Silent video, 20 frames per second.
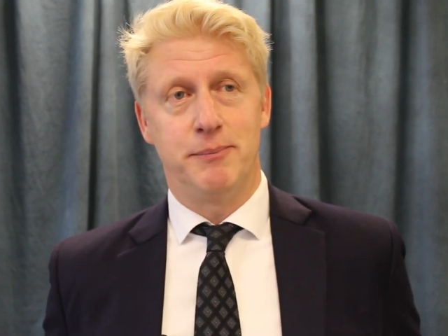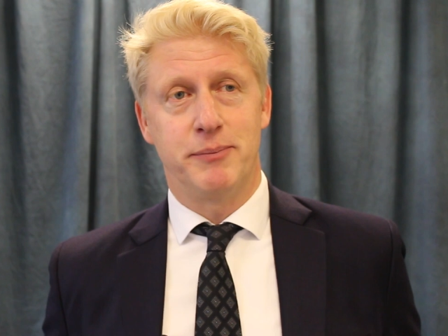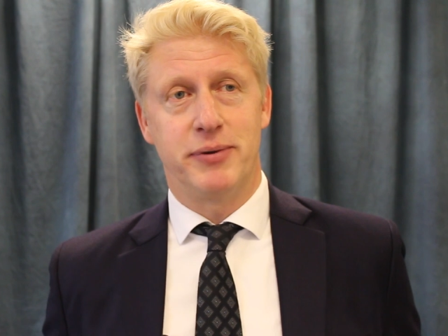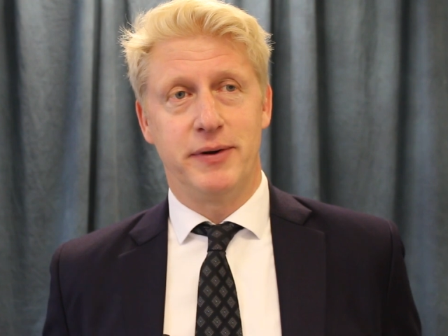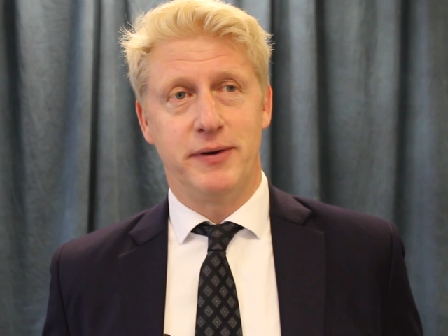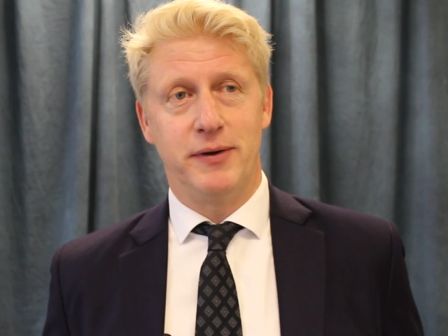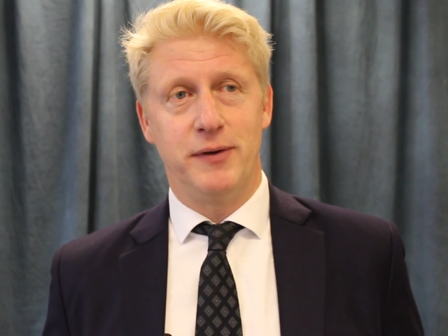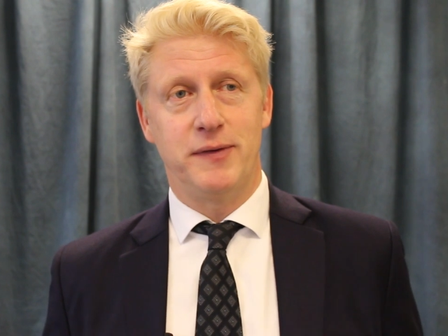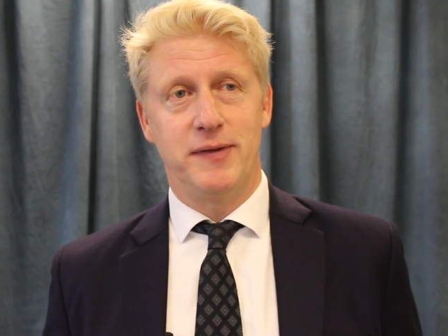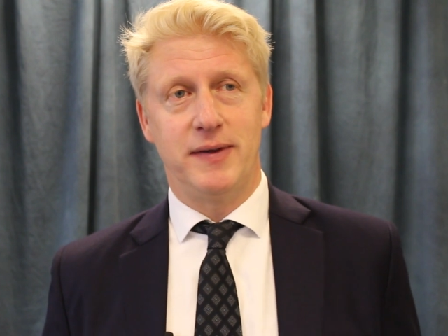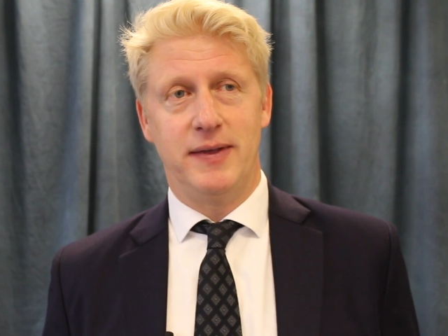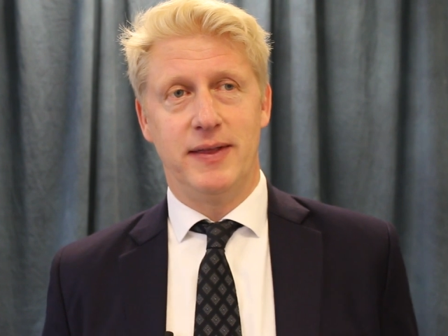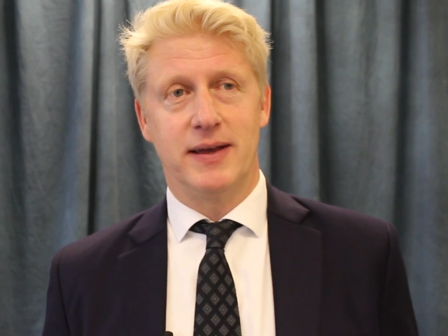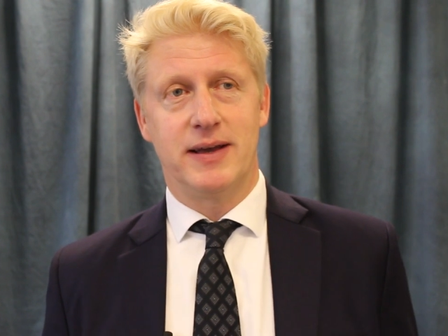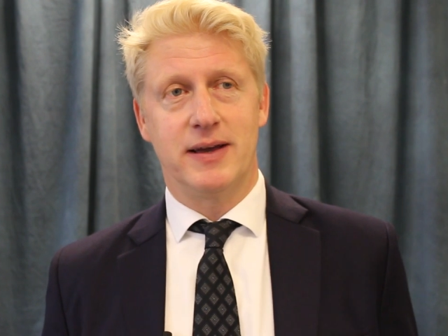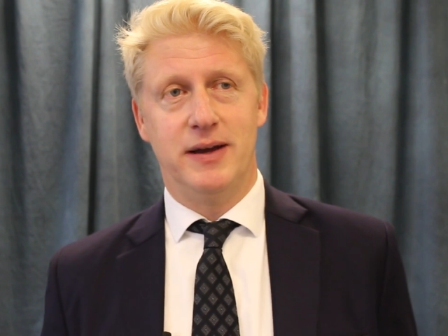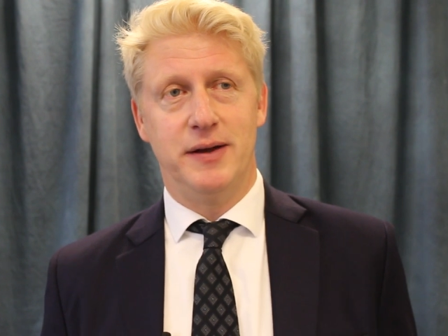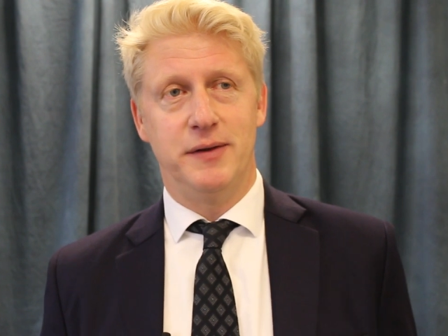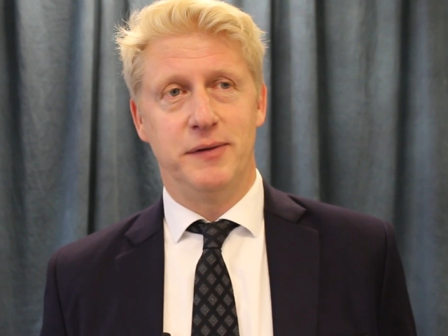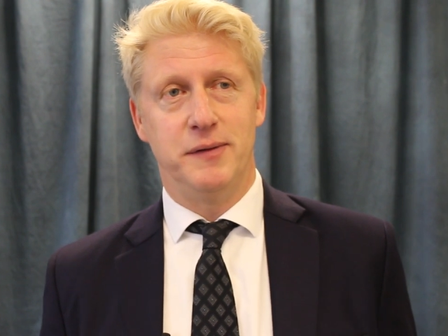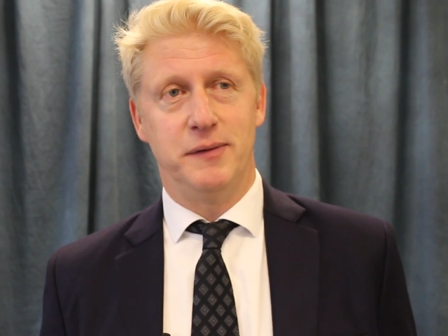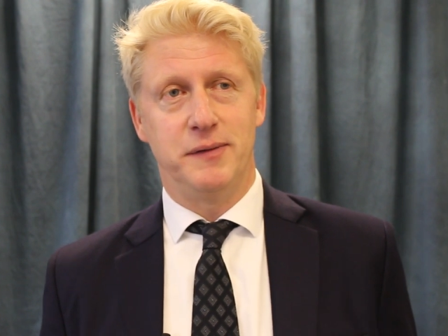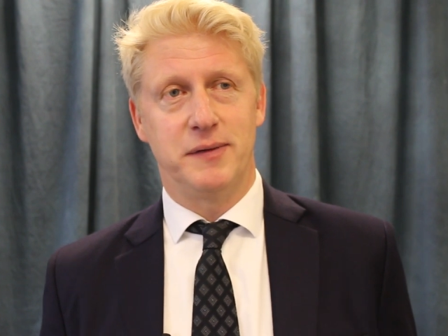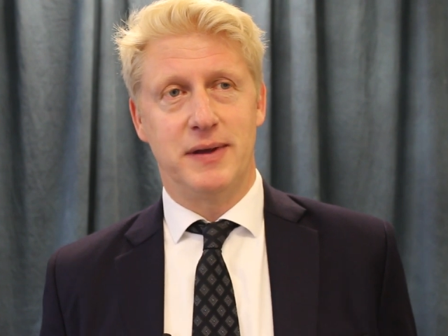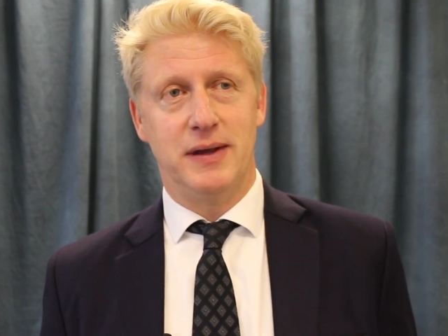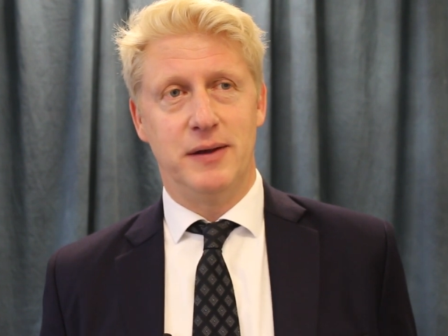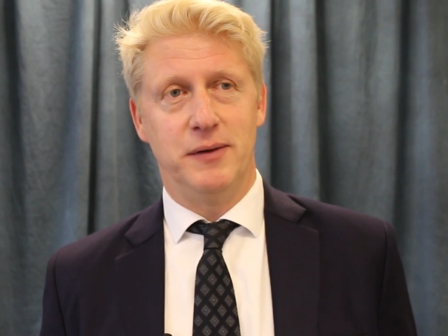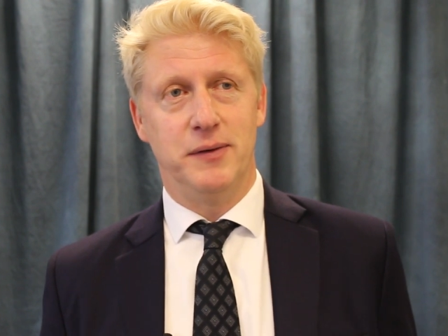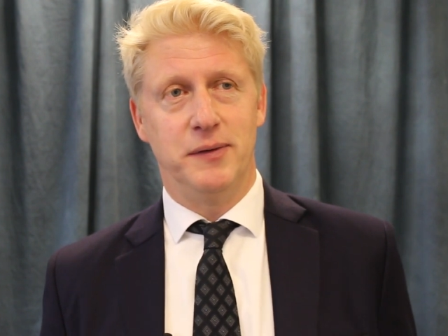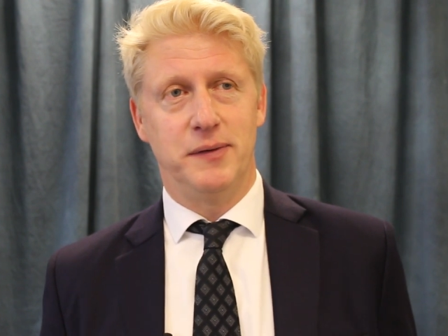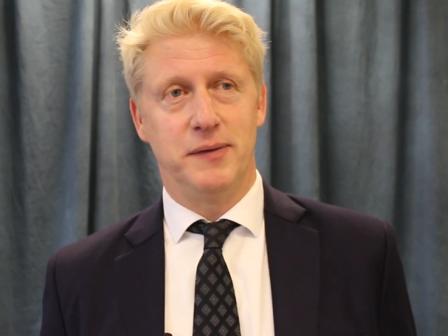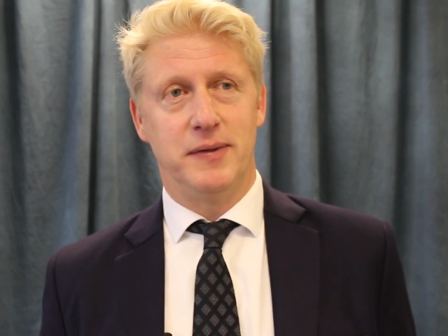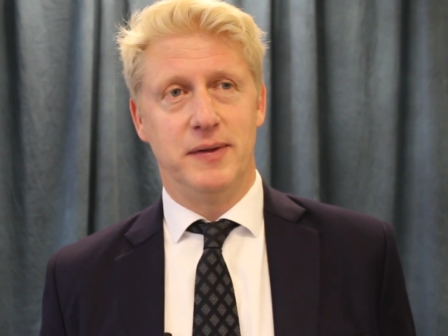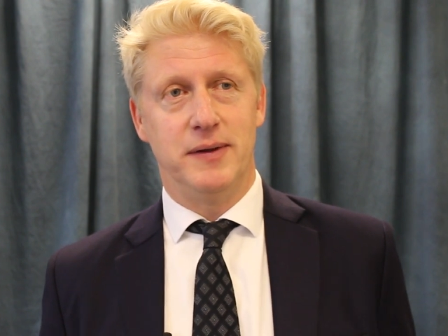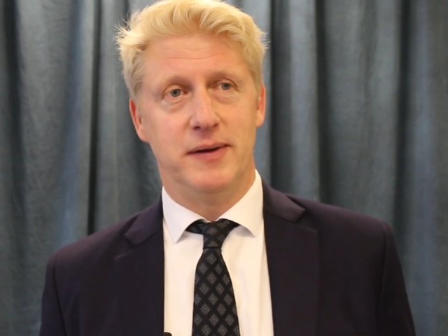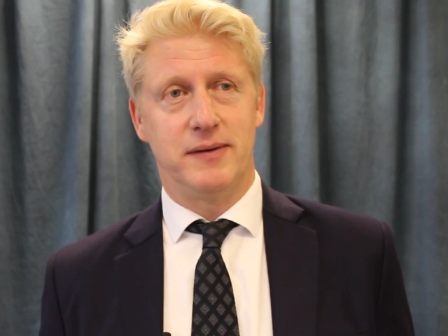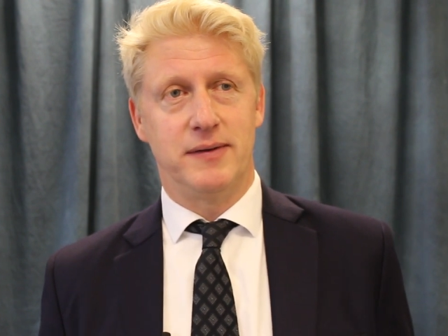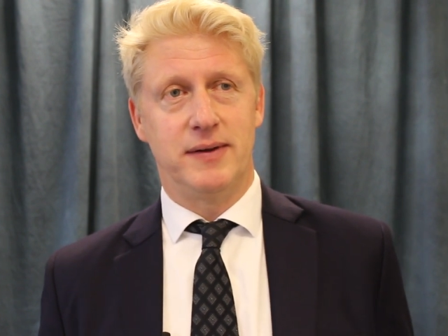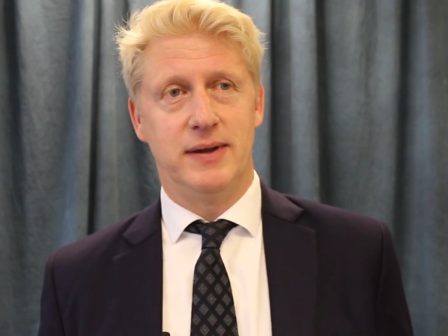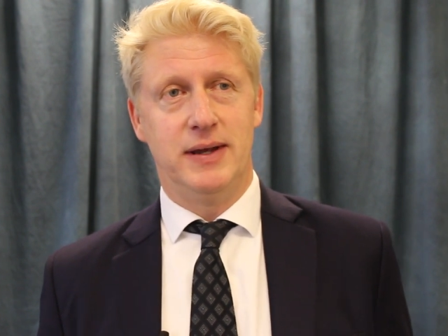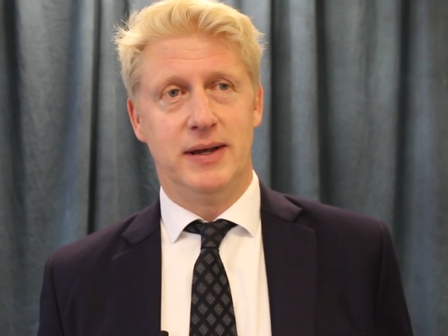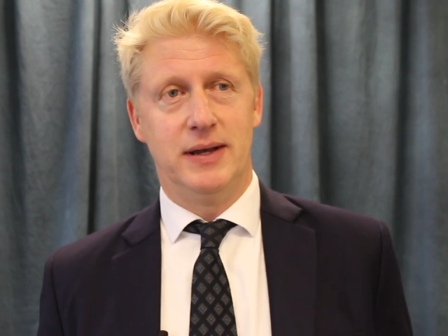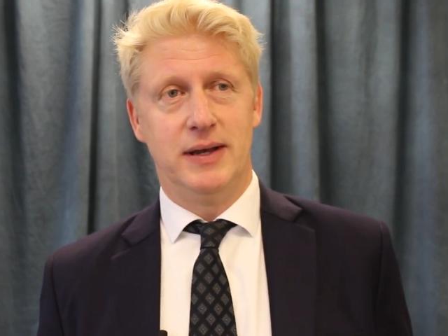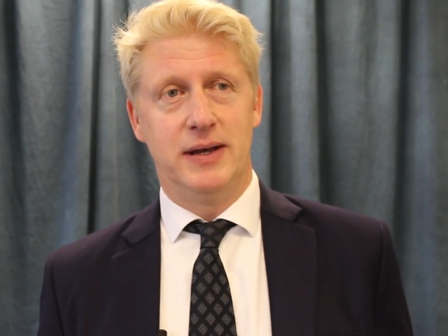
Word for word: are producing the kinds of skills that